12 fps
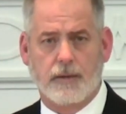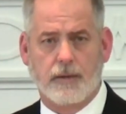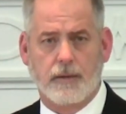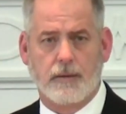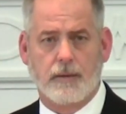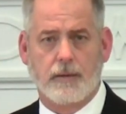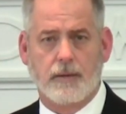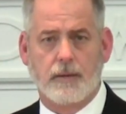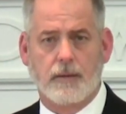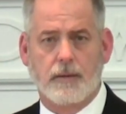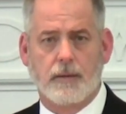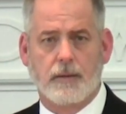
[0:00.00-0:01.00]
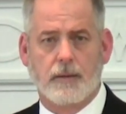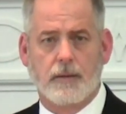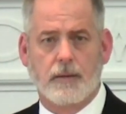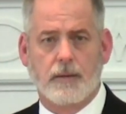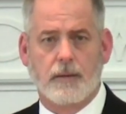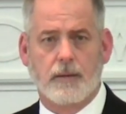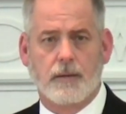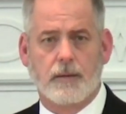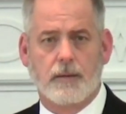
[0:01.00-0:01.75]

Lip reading: [no speech]